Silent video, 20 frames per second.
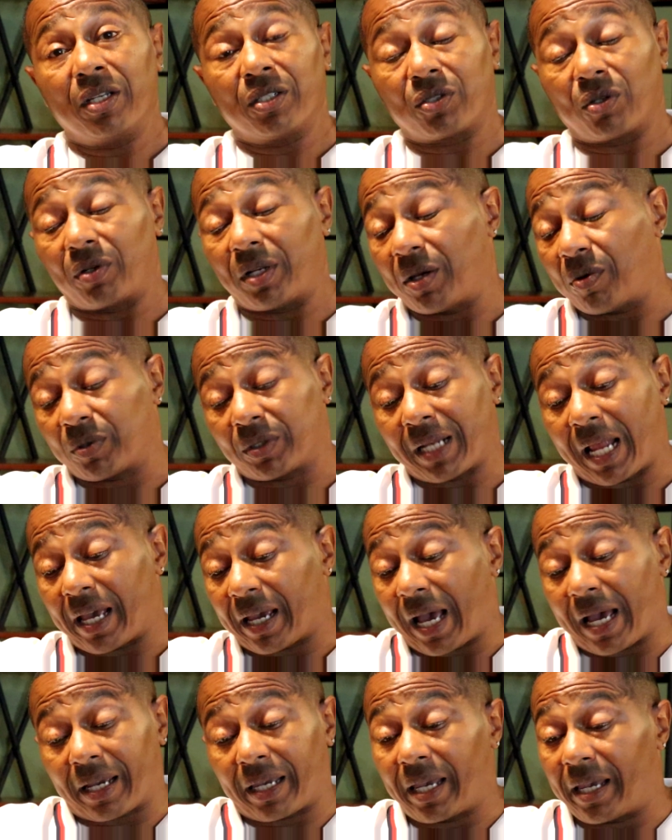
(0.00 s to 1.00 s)
So they was
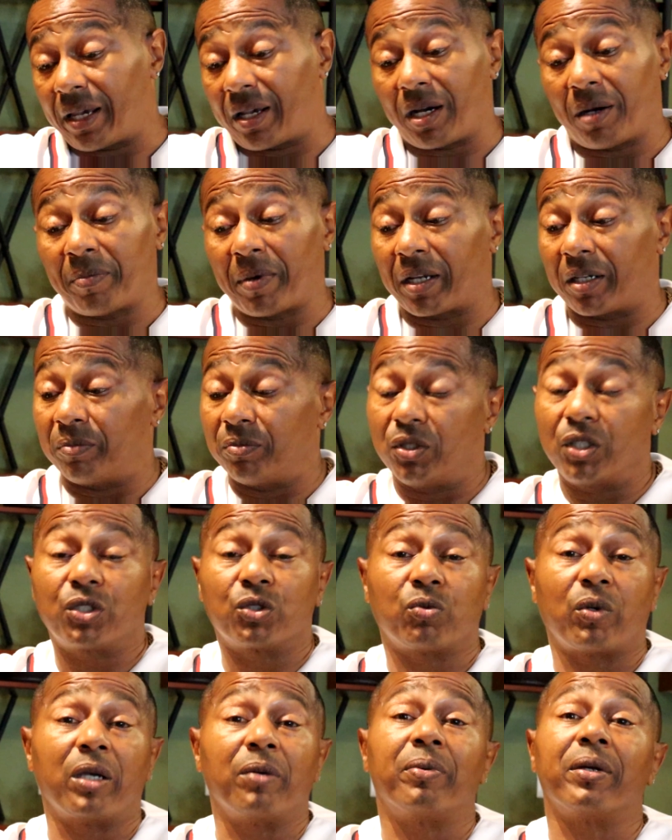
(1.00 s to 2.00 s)
like, I can't come at them
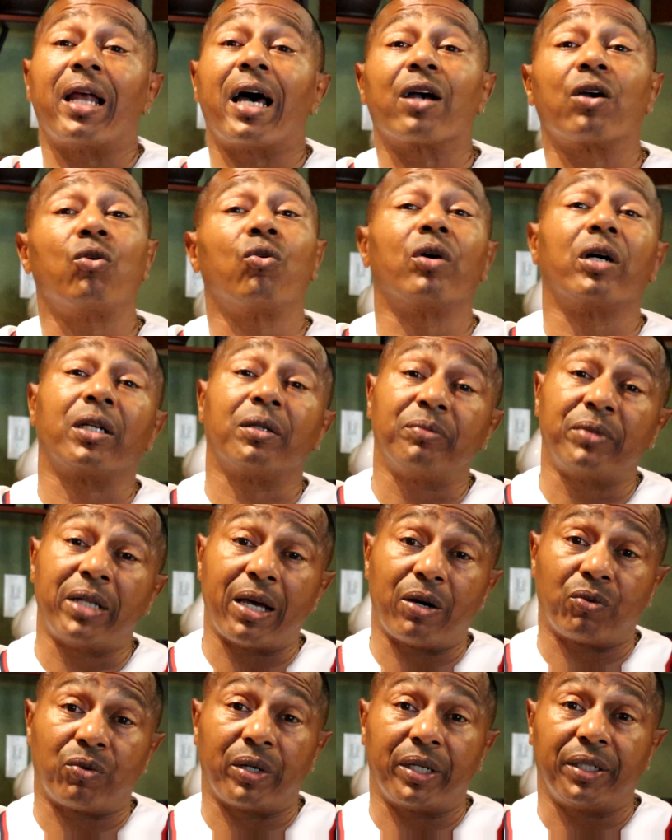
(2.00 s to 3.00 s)
this way, but I go at them
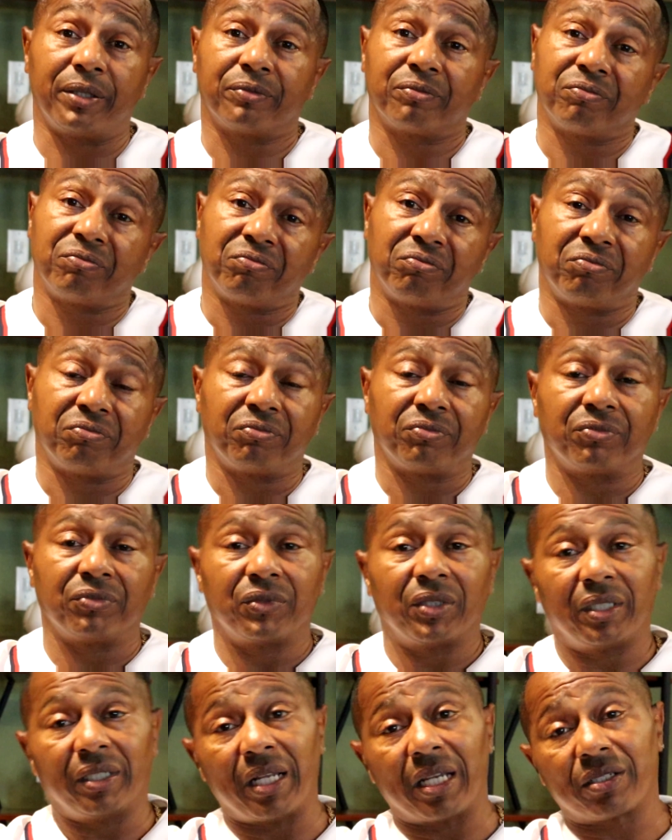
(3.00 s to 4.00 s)
that way.
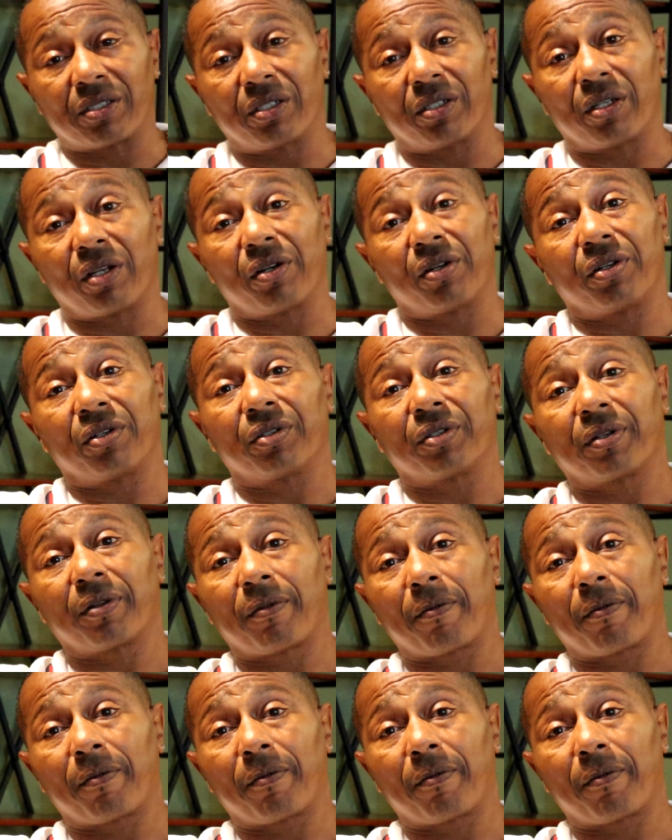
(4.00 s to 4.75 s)
Lesson learned.